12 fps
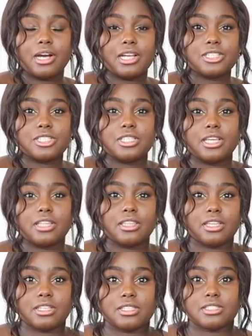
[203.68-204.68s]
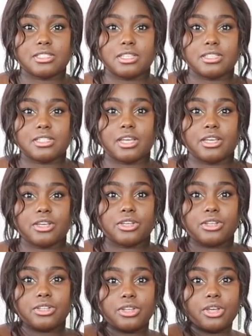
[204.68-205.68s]
I just think this is
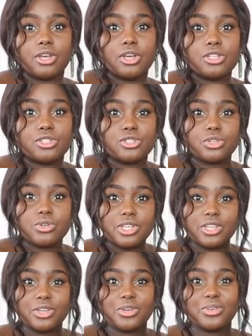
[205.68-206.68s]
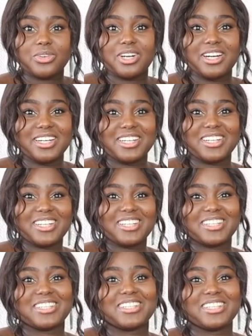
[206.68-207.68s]
like so cute.
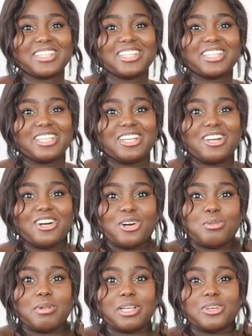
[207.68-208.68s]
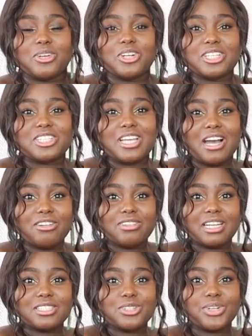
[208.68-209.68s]
Oh my gosh, how
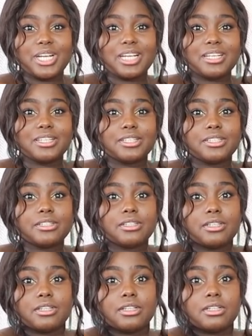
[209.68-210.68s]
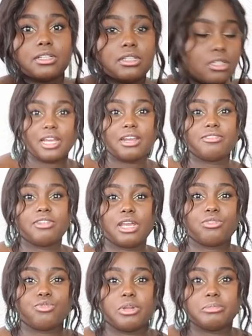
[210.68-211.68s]
flattering. And I feel
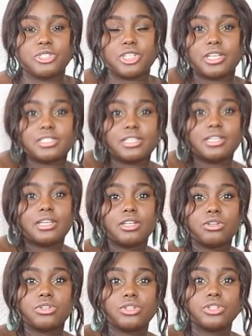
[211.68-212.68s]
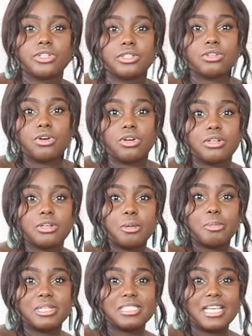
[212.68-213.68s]
like ribbed jersey can look good on
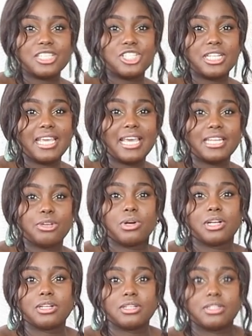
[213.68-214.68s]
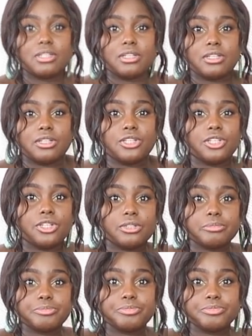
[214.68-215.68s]
potentially anyone, you
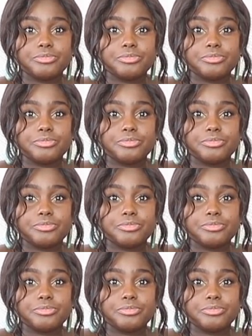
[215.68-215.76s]
know.